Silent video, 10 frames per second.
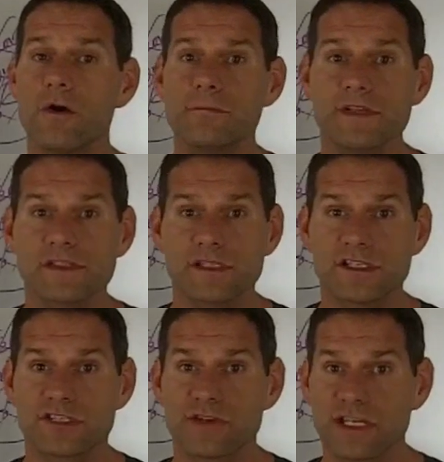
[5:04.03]
home business
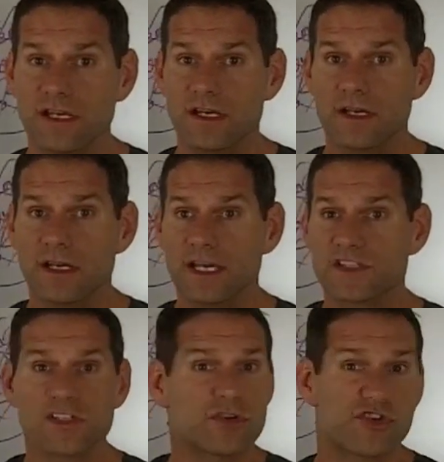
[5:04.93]
industry
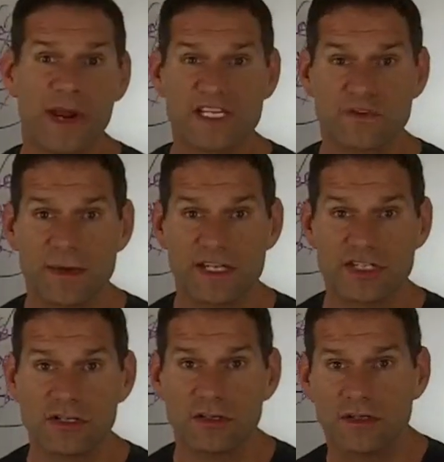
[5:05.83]
is so
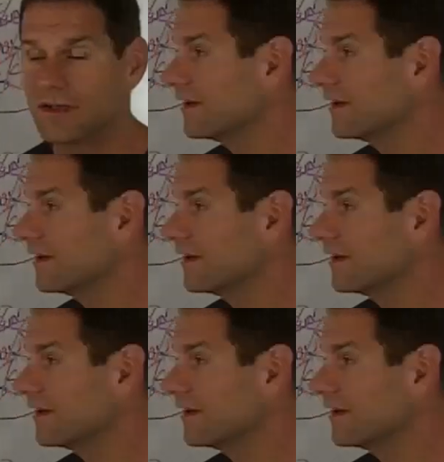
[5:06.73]
transformational?